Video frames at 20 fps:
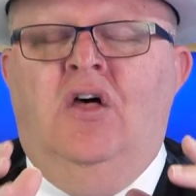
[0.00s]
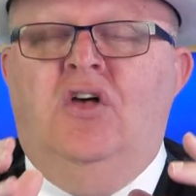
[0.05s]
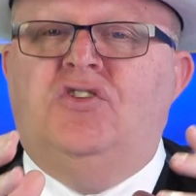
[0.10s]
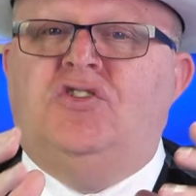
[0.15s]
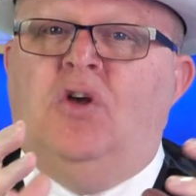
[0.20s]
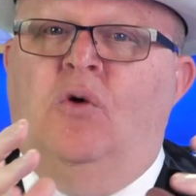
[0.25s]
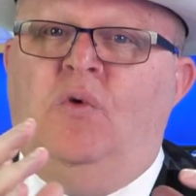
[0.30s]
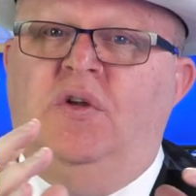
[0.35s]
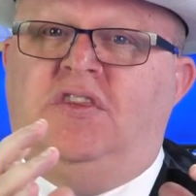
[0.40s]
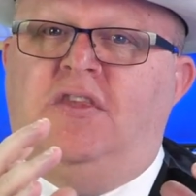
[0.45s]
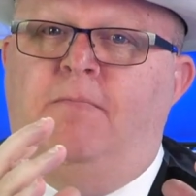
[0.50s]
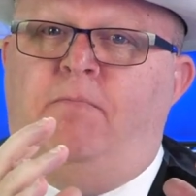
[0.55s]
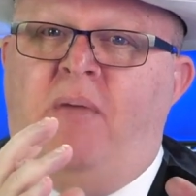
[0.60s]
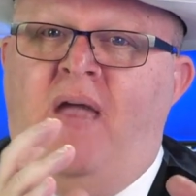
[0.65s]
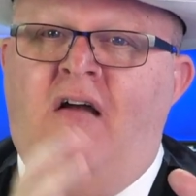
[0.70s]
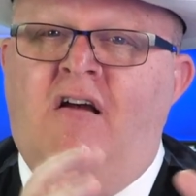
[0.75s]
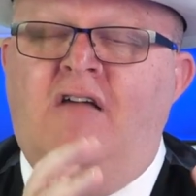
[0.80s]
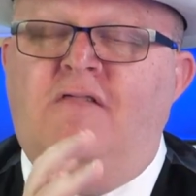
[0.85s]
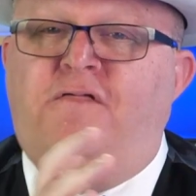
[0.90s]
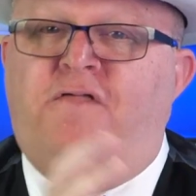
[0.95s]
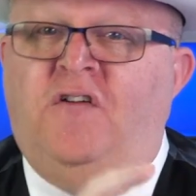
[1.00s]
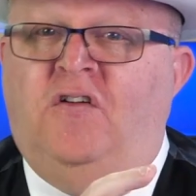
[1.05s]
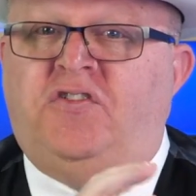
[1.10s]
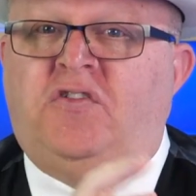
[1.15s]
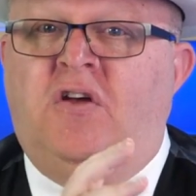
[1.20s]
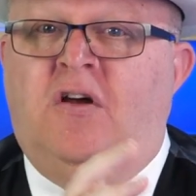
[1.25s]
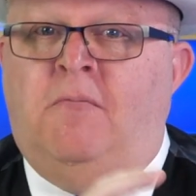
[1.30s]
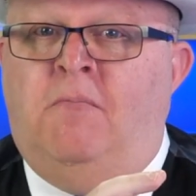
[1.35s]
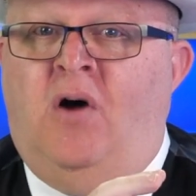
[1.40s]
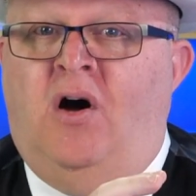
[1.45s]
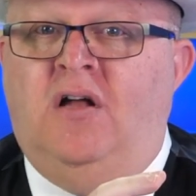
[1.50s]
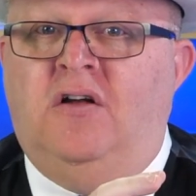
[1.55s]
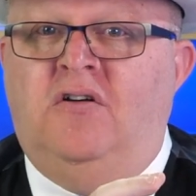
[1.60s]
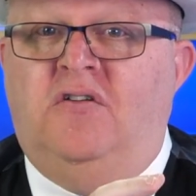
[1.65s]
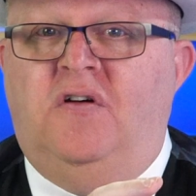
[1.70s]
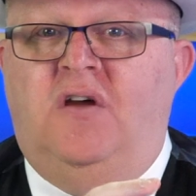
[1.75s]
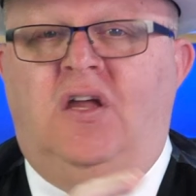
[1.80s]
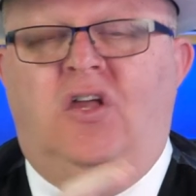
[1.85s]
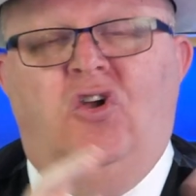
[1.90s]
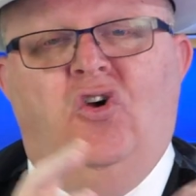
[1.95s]
So with the parent filtering and
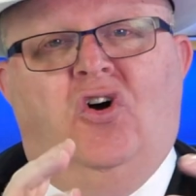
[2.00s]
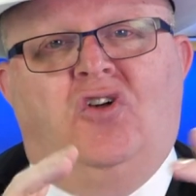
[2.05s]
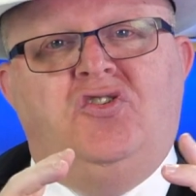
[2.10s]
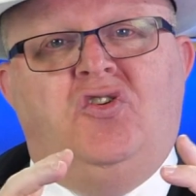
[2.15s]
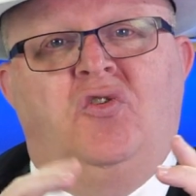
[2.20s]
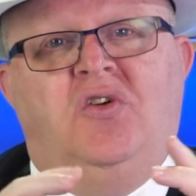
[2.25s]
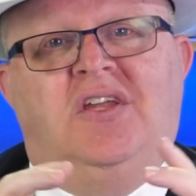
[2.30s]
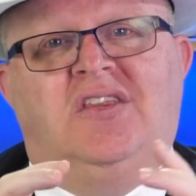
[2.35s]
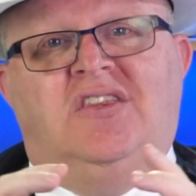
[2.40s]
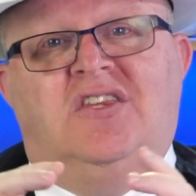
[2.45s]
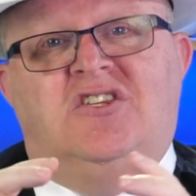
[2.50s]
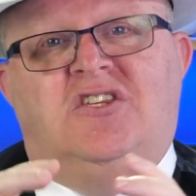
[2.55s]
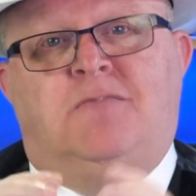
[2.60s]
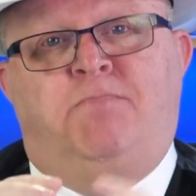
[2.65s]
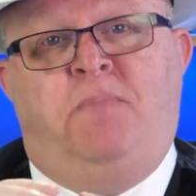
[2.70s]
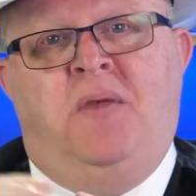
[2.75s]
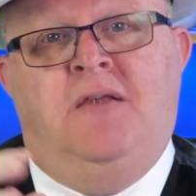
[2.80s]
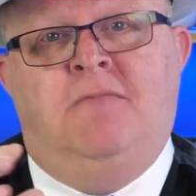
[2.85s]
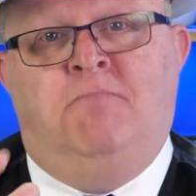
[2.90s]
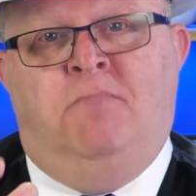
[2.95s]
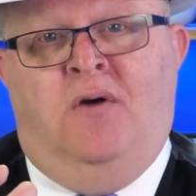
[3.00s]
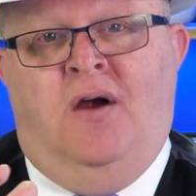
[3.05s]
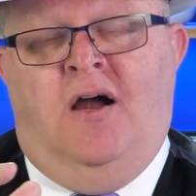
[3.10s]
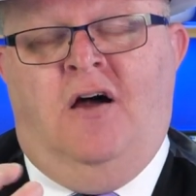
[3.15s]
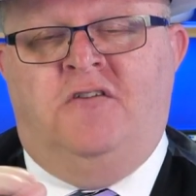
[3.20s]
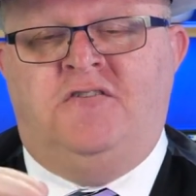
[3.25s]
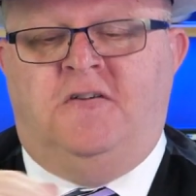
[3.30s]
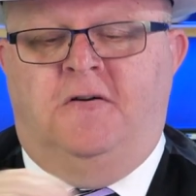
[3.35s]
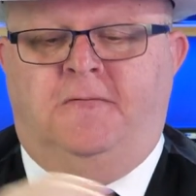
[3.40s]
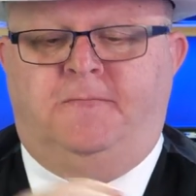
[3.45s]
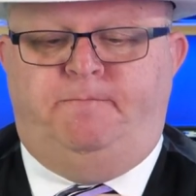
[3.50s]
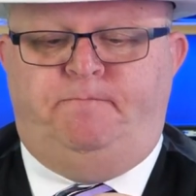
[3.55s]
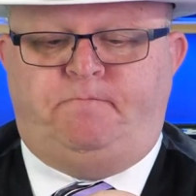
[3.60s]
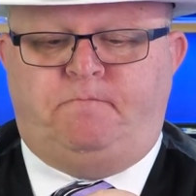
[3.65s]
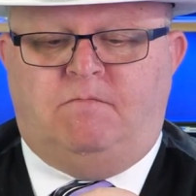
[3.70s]
monitoring, you also get the Spin browser.